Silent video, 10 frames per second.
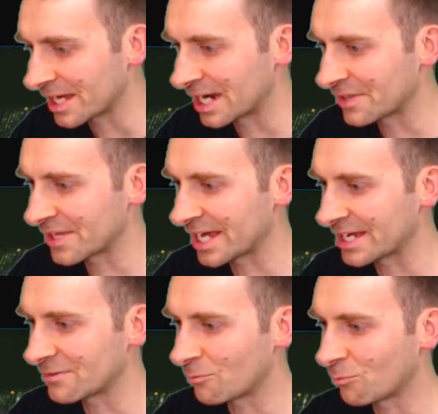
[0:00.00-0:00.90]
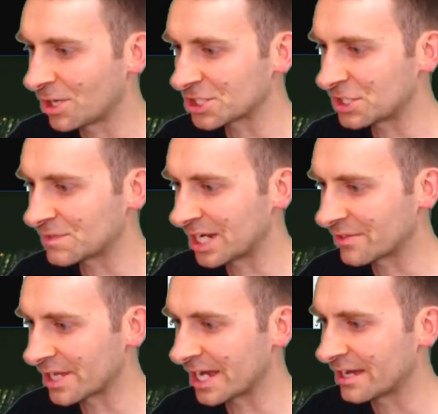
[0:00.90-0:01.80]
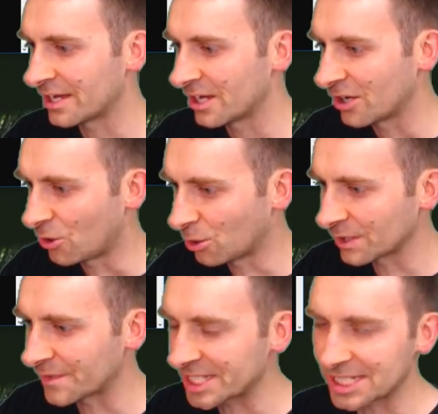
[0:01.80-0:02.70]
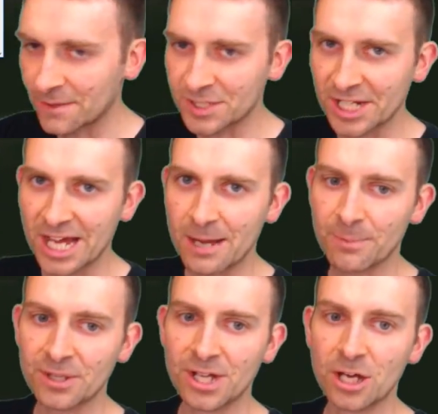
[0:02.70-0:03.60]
And then once you've done that, all of this stuff's going to happen.